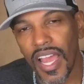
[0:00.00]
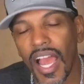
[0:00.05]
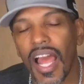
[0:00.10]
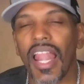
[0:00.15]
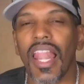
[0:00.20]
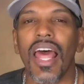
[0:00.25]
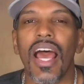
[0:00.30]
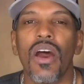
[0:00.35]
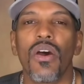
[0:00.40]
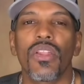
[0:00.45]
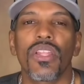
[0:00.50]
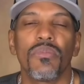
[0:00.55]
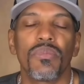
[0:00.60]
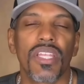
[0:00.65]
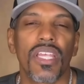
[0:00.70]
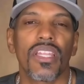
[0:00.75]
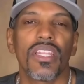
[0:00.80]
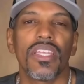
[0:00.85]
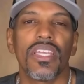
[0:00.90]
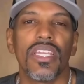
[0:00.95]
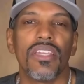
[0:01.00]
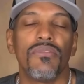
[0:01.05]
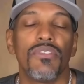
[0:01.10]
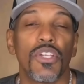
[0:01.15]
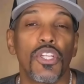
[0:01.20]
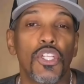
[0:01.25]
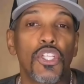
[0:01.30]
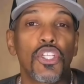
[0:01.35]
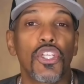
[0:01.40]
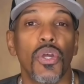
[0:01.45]
Allow them to leave,
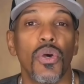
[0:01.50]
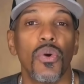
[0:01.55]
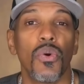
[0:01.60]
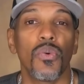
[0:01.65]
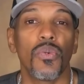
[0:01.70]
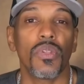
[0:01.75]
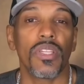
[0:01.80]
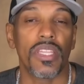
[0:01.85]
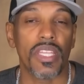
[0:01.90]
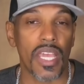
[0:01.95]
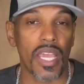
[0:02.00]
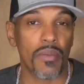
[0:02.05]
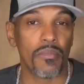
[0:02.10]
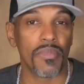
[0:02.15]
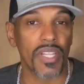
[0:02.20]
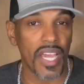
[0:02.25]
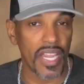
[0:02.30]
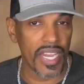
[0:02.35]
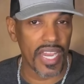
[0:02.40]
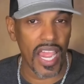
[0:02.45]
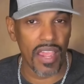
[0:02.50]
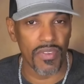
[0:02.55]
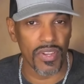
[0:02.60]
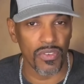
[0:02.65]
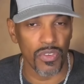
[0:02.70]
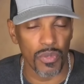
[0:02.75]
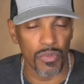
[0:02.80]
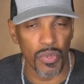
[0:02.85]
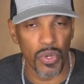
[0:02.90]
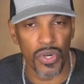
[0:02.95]
show them not having
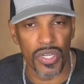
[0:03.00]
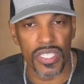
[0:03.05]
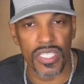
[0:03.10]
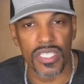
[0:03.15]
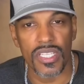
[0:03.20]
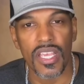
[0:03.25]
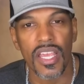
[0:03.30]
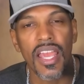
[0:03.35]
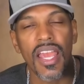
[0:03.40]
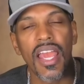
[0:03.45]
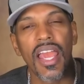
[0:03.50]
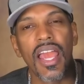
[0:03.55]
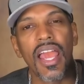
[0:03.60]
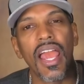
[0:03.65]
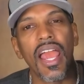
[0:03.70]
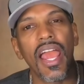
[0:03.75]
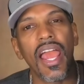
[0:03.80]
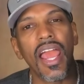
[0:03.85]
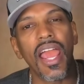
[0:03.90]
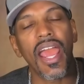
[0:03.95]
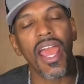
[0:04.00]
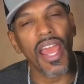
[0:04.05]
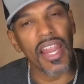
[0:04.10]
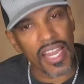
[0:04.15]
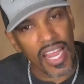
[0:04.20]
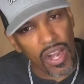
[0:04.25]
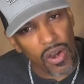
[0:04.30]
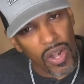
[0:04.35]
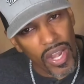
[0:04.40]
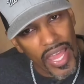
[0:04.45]
remorse, and
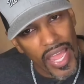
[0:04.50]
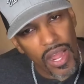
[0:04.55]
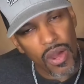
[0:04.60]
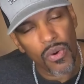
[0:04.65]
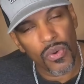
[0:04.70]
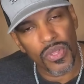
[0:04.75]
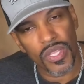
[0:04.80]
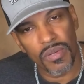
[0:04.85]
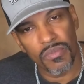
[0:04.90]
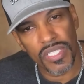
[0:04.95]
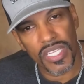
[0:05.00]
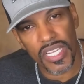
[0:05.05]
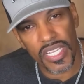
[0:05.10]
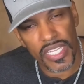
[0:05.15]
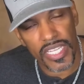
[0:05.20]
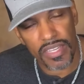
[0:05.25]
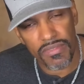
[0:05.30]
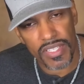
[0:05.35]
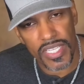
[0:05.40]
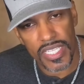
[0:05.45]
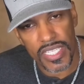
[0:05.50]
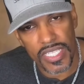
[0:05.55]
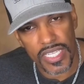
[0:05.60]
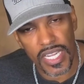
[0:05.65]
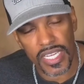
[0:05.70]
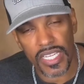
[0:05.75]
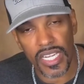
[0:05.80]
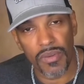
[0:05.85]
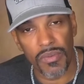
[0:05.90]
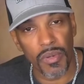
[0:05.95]
allow them to leave the
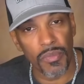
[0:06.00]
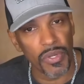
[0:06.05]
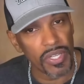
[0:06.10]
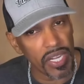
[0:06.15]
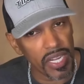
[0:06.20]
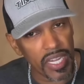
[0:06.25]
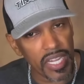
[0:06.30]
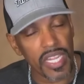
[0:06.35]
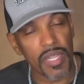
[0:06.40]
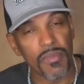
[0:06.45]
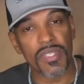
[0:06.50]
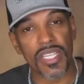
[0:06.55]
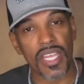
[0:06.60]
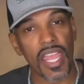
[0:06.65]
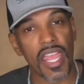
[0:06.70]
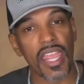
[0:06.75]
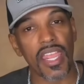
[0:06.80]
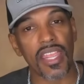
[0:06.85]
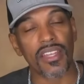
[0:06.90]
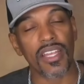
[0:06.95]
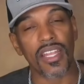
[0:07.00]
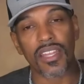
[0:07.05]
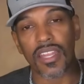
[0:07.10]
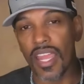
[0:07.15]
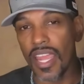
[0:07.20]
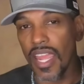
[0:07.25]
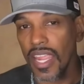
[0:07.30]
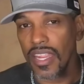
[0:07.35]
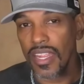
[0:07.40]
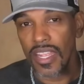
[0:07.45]
state. Now, remember, they keep saying that,
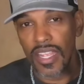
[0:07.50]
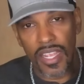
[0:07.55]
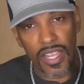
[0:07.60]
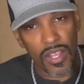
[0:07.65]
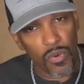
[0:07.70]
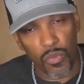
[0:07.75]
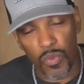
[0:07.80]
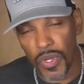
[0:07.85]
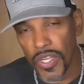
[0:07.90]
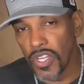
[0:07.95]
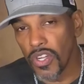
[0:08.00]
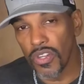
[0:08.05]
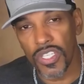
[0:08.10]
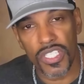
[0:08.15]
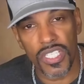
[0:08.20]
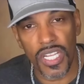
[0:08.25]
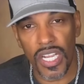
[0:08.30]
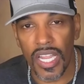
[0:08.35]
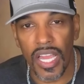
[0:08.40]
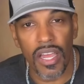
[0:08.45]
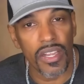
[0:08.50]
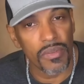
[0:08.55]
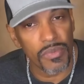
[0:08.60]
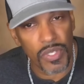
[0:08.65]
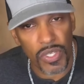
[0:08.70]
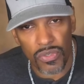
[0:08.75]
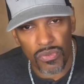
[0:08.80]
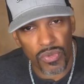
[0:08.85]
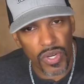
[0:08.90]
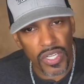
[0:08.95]
hey, we don't just allow them
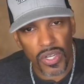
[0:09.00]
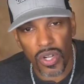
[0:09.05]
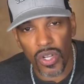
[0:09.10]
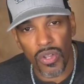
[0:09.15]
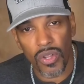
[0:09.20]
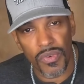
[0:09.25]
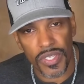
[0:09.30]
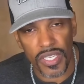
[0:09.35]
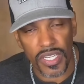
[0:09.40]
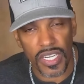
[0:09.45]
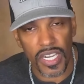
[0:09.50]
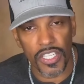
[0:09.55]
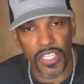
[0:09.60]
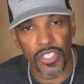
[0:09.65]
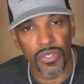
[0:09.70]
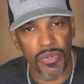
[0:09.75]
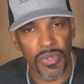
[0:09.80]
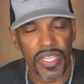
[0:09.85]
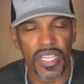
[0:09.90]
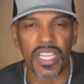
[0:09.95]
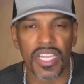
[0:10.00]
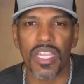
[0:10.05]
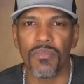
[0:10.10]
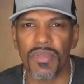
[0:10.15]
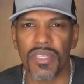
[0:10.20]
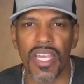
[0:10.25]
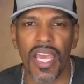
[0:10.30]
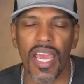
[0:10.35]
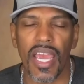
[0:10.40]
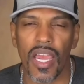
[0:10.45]
to run all over the country, we keep
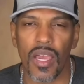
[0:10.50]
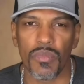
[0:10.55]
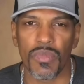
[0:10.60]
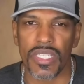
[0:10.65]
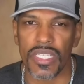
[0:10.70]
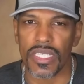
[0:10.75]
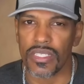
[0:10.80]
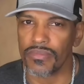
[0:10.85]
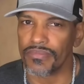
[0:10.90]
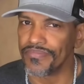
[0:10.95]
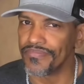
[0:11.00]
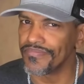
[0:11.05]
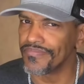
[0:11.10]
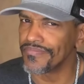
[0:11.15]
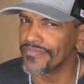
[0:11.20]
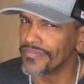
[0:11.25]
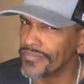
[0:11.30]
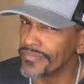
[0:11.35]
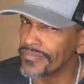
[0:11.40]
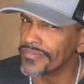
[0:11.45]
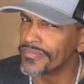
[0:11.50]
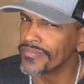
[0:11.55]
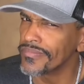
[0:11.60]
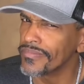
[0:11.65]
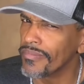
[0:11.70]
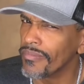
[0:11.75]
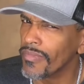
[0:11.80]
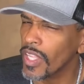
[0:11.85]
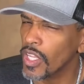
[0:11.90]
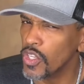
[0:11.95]
tabs.
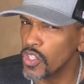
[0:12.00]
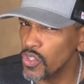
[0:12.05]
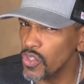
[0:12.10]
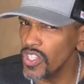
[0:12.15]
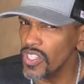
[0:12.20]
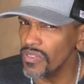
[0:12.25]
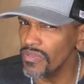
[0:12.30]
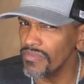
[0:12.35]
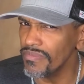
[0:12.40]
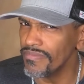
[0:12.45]
Do you?